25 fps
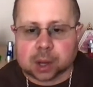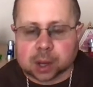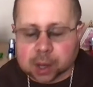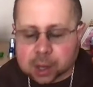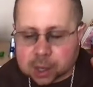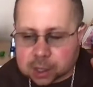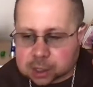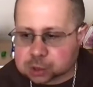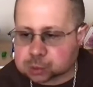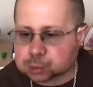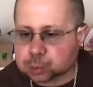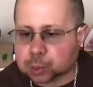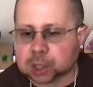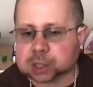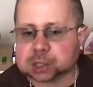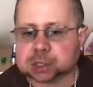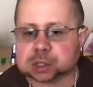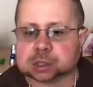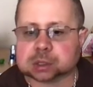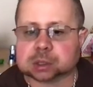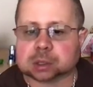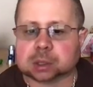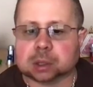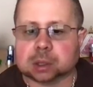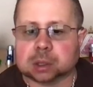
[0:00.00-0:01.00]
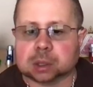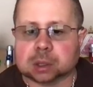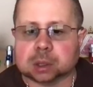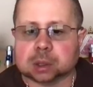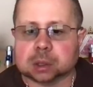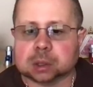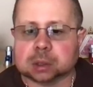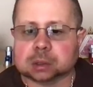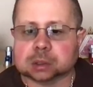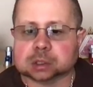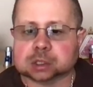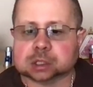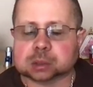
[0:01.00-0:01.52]
as much
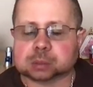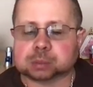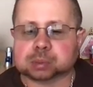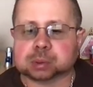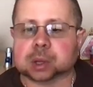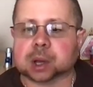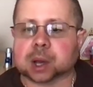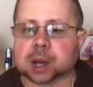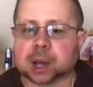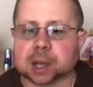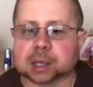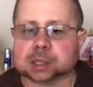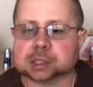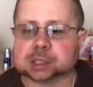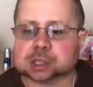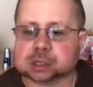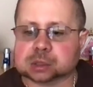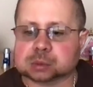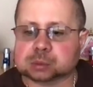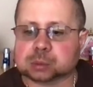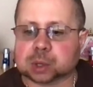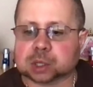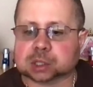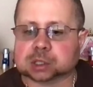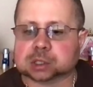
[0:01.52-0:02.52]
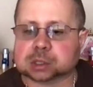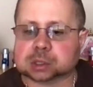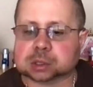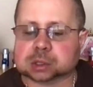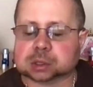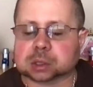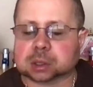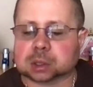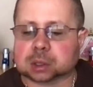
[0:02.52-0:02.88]
supplies and much